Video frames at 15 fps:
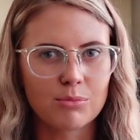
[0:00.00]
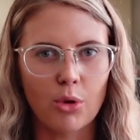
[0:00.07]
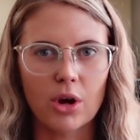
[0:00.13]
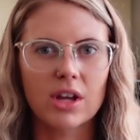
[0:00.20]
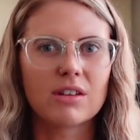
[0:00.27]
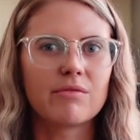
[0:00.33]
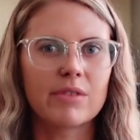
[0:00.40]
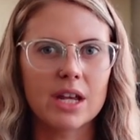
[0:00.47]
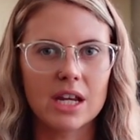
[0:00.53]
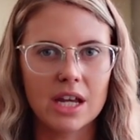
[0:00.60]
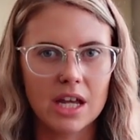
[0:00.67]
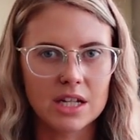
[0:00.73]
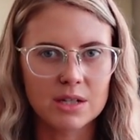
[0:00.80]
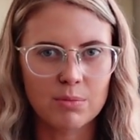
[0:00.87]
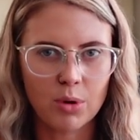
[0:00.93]
more
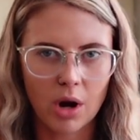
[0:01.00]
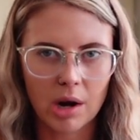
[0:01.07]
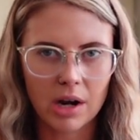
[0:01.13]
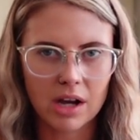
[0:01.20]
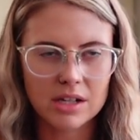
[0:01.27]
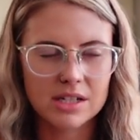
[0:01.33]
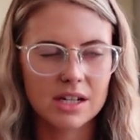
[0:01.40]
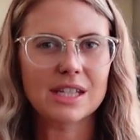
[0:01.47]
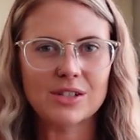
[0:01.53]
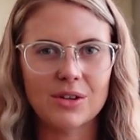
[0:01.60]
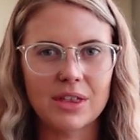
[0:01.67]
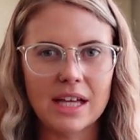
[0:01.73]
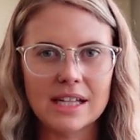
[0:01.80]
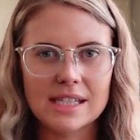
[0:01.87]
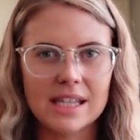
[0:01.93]
convenient product. These are
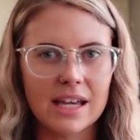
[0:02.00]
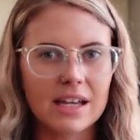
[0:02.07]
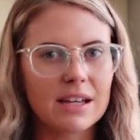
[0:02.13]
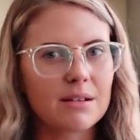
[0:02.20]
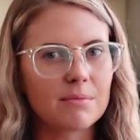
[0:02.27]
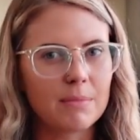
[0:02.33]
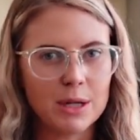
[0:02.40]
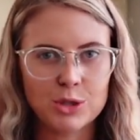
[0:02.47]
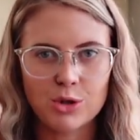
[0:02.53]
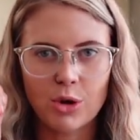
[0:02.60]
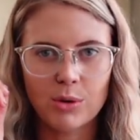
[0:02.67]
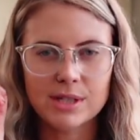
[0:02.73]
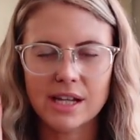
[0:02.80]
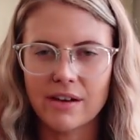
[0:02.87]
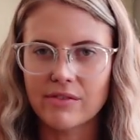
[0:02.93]
things like, make sure you
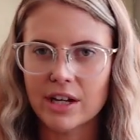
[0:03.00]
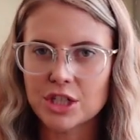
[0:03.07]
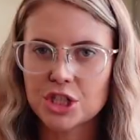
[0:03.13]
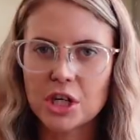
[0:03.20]
always have like